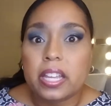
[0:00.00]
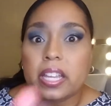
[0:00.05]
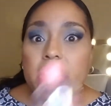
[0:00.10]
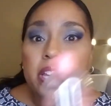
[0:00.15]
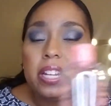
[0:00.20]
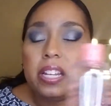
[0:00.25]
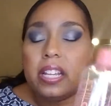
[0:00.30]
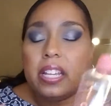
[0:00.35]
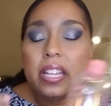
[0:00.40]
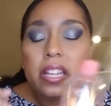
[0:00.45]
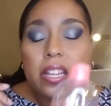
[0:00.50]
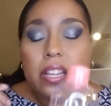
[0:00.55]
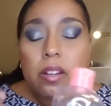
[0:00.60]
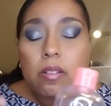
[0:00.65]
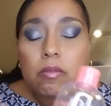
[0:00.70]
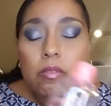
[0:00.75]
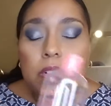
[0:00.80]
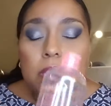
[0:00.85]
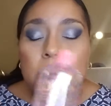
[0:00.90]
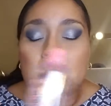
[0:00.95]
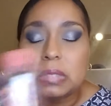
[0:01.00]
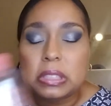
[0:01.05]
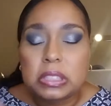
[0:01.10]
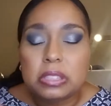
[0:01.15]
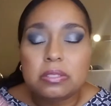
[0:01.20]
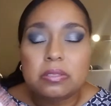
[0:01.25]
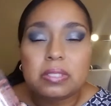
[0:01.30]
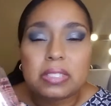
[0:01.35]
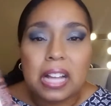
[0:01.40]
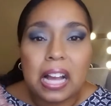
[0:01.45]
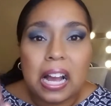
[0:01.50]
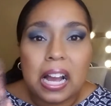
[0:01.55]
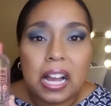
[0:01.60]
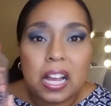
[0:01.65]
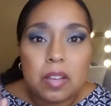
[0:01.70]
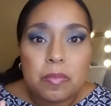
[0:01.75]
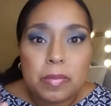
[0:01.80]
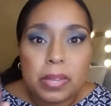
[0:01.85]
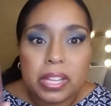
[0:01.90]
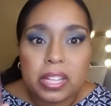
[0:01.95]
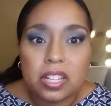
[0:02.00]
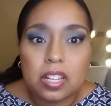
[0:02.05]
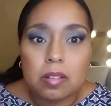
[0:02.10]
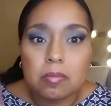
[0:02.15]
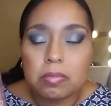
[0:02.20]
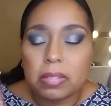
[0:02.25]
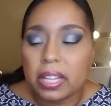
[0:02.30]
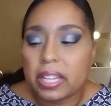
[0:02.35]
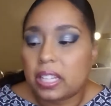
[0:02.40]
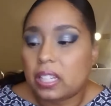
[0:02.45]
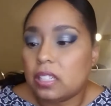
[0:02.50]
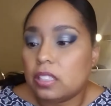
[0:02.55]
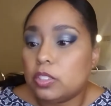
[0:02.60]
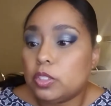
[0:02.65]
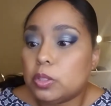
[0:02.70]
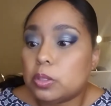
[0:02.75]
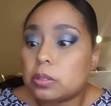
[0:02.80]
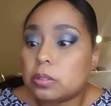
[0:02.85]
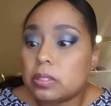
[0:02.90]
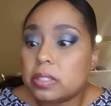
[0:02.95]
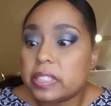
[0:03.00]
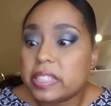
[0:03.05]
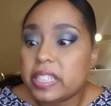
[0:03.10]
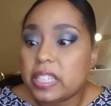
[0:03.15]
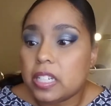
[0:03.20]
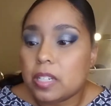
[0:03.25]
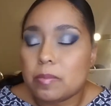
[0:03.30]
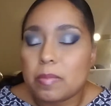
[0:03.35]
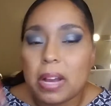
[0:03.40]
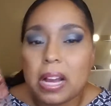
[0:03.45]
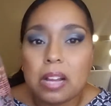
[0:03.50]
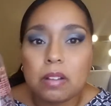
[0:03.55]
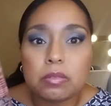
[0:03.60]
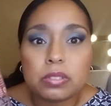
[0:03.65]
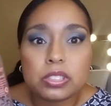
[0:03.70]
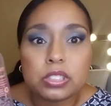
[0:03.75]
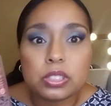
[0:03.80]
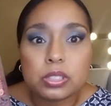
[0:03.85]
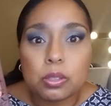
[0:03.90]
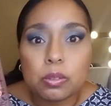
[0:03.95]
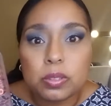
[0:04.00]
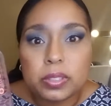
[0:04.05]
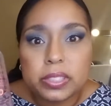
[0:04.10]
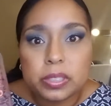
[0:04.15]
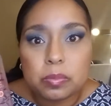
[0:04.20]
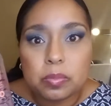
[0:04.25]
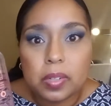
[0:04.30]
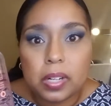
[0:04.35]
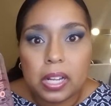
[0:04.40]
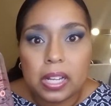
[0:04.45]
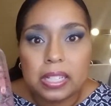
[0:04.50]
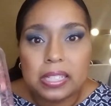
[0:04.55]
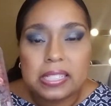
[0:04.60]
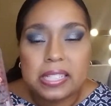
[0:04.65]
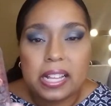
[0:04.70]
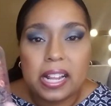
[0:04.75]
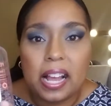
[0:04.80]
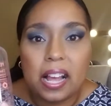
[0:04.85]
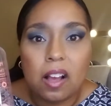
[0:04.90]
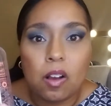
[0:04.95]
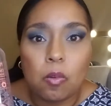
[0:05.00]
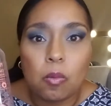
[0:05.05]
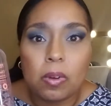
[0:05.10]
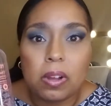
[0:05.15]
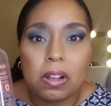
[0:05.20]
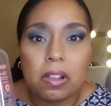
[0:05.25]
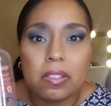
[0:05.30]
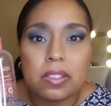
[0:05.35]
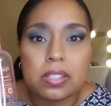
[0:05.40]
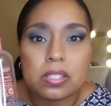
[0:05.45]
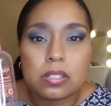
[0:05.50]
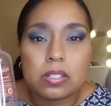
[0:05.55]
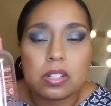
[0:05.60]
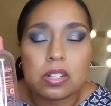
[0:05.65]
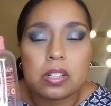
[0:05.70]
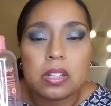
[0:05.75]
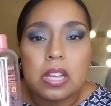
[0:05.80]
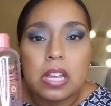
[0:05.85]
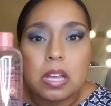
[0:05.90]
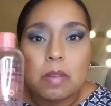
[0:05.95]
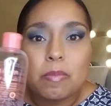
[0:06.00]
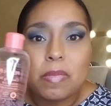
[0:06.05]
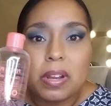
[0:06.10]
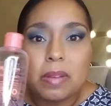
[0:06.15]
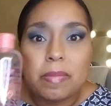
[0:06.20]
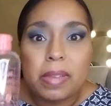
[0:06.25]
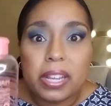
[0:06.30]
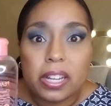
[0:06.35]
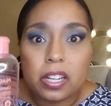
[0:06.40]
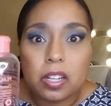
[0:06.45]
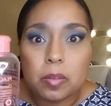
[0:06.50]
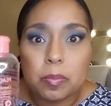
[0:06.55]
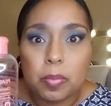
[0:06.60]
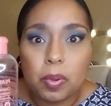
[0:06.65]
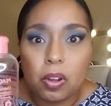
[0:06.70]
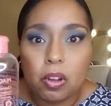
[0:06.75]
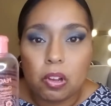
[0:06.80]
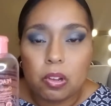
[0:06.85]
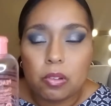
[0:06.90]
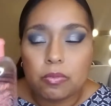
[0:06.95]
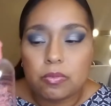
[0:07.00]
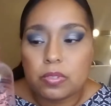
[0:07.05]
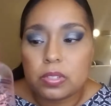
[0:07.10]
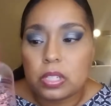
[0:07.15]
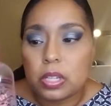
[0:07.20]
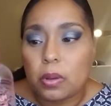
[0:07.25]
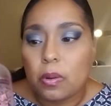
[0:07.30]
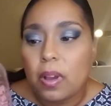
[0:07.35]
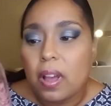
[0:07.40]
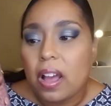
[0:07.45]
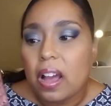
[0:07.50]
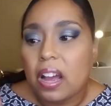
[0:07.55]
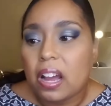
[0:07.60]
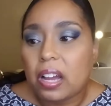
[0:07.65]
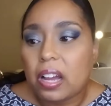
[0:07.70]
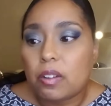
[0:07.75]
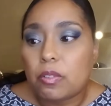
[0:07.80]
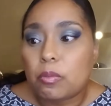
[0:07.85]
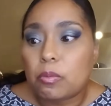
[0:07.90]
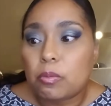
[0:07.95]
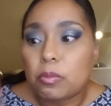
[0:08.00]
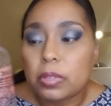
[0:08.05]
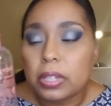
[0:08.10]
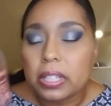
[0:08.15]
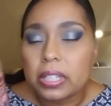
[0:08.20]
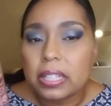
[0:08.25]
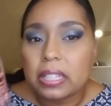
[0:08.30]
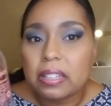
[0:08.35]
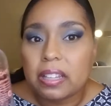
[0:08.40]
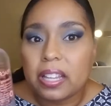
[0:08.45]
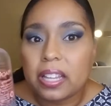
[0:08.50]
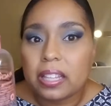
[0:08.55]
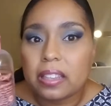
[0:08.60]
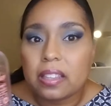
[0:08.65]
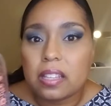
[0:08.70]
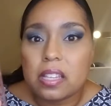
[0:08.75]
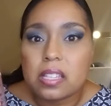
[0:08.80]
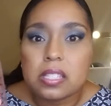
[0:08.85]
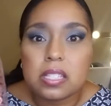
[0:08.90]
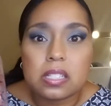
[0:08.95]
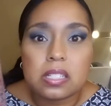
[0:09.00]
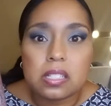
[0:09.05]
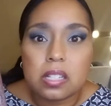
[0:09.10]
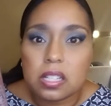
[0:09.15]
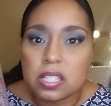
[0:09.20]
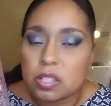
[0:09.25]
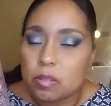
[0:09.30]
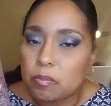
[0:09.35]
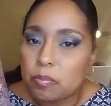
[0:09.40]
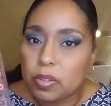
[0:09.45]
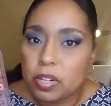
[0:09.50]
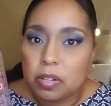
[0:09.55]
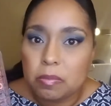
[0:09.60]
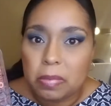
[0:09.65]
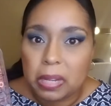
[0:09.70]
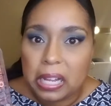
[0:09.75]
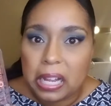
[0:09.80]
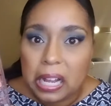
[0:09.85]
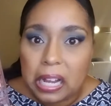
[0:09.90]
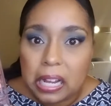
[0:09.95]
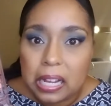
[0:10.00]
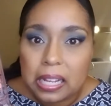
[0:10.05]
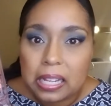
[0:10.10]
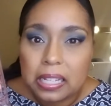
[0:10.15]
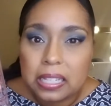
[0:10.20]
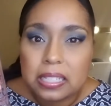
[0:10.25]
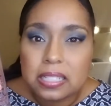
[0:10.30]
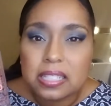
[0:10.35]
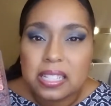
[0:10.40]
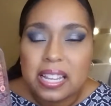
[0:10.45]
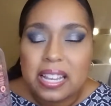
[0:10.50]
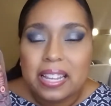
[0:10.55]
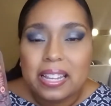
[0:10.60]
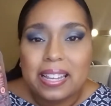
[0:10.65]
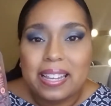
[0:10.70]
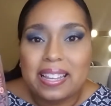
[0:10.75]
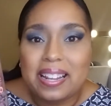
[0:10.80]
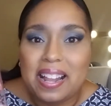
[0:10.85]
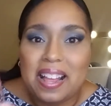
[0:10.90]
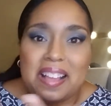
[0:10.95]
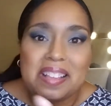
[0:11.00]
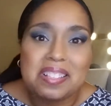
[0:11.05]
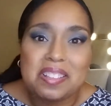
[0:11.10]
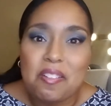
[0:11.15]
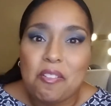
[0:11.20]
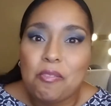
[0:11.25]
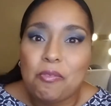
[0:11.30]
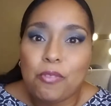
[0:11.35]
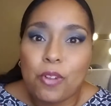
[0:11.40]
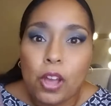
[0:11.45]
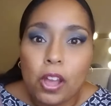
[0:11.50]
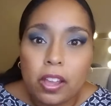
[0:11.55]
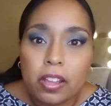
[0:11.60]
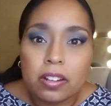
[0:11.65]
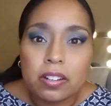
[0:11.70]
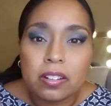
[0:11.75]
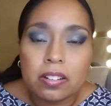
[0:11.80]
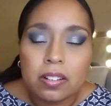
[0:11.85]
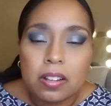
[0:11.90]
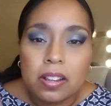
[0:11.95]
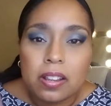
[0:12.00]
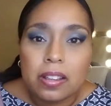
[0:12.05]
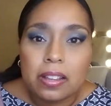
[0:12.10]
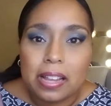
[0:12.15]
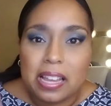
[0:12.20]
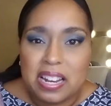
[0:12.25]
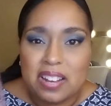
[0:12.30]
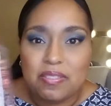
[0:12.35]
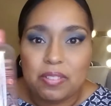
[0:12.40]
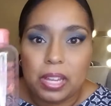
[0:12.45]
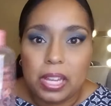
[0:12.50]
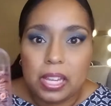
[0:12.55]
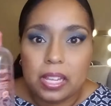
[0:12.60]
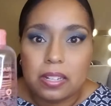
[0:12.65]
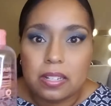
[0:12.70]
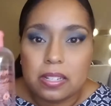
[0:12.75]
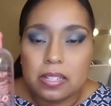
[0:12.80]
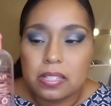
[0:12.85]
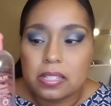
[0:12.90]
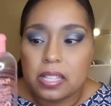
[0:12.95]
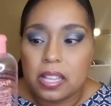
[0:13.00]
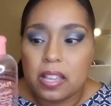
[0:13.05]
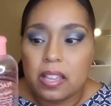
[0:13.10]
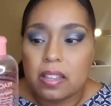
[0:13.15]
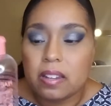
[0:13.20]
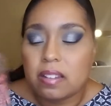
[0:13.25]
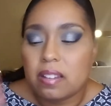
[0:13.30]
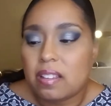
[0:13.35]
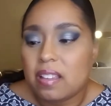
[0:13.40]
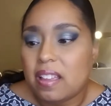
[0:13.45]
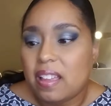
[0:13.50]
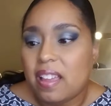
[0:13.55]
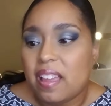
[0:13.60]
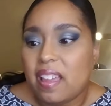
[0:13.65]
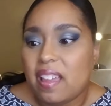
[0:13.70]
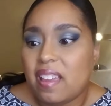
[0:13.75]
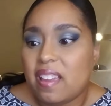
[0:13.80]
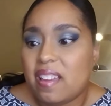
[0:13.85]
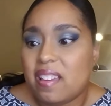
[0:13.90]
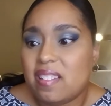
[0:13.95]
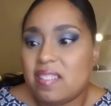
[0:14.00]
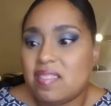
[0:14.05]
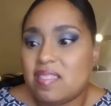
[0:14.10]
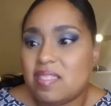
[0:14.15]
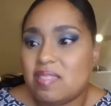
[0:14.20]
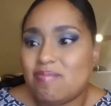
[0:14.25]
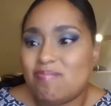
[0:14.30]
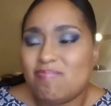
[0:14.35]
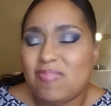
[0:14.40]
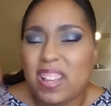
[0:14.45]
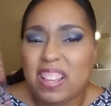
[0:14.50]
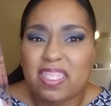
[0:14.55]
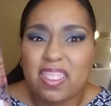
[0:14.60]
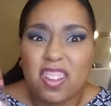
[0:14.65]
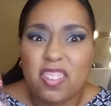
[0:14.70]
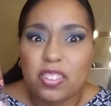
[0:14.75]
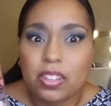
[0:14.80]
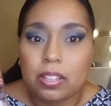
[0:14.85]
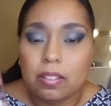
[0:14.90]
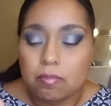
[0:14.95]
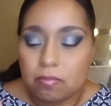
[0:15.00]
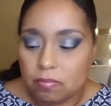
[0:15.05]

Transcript: And it removes eye makeup like a dream. I was so surprised at how well this took my makeup off. So I really like this. It doesn't burn my eyes. It has a fun kind of candy scent, and I love it.